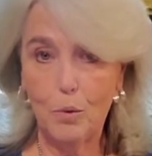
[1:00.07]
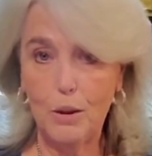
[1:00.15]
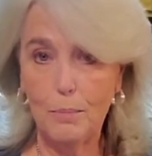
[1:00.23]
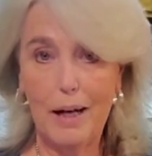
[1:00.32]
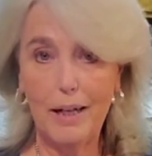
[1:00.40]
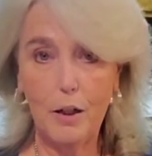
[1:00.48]

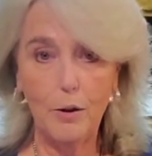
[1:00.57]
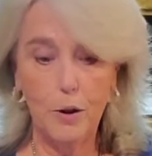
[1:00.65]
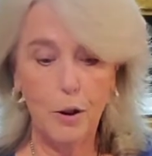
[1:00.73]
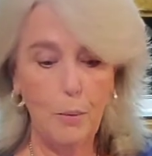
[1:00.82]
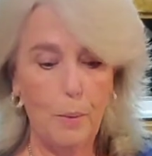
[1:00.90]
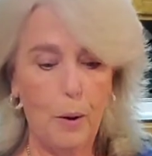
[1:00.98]
was my
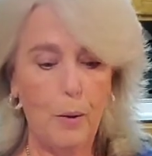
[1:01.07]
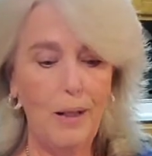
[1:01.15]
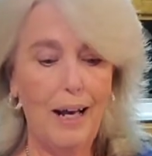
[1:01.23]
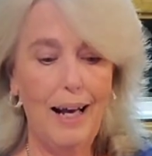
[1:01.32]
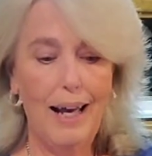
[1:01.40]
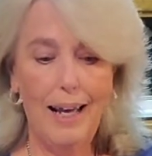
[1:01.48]
go-to
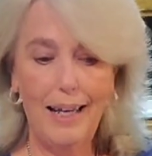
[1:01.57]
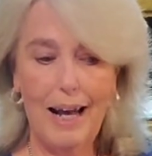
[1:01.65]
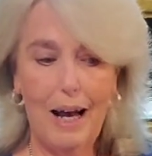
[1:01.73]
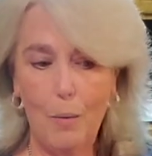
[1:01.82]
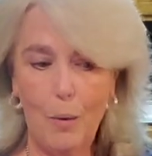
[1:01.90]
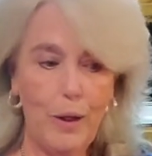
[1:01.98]
bowl, and
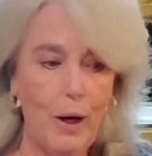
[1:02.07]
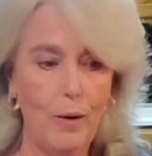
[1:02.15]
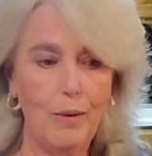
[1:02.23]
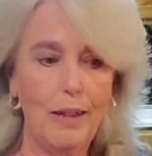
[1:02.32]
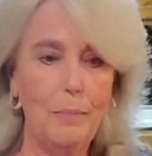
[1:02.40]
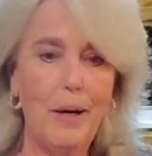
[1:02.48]
I would
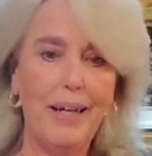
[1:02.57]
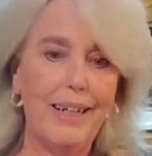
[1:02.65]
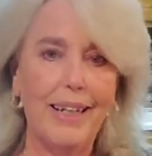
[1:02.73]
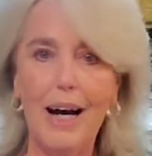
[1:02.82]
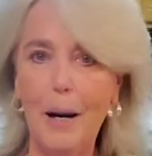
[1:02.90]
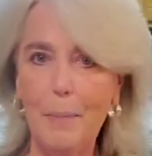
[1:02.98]
only
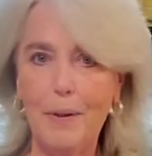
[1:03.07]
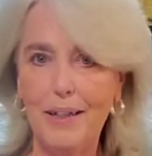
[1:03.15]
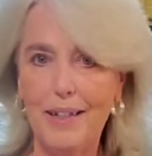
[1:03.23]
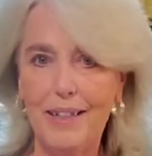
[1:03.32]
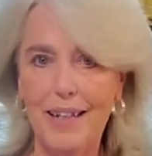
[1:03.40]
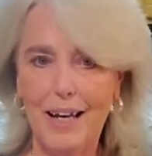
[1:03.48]
make a couple
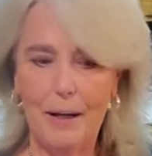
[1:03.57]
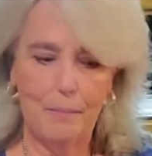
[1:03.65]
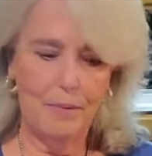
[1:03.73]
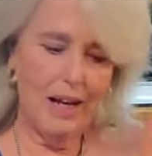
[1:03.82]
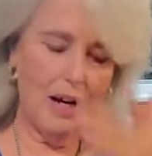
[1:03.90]
at a time.